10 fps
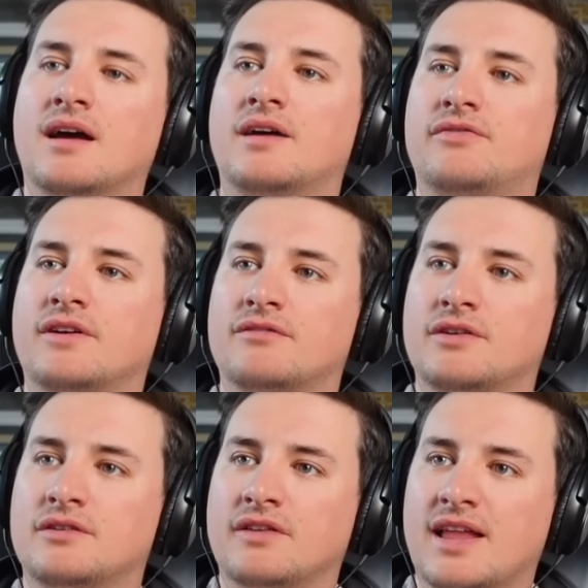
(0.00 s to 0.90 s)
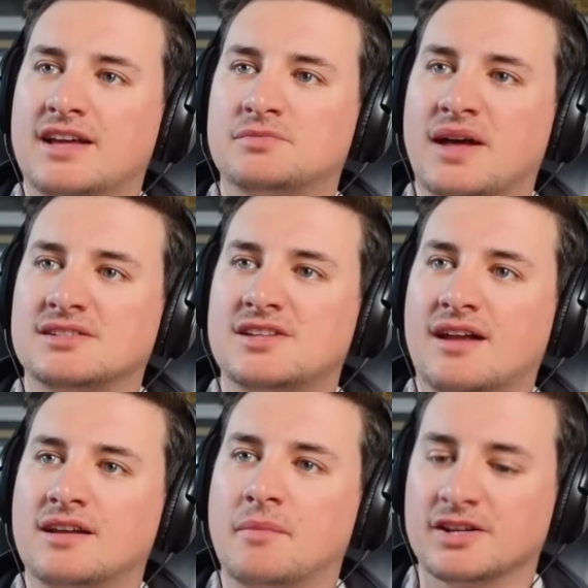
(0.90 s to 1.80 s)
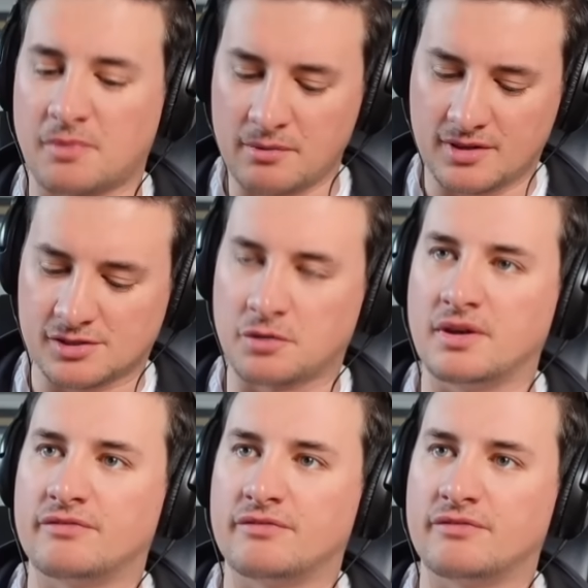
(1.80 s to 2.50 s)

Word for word: If you ever heard of a last man standing match, maybe this could be a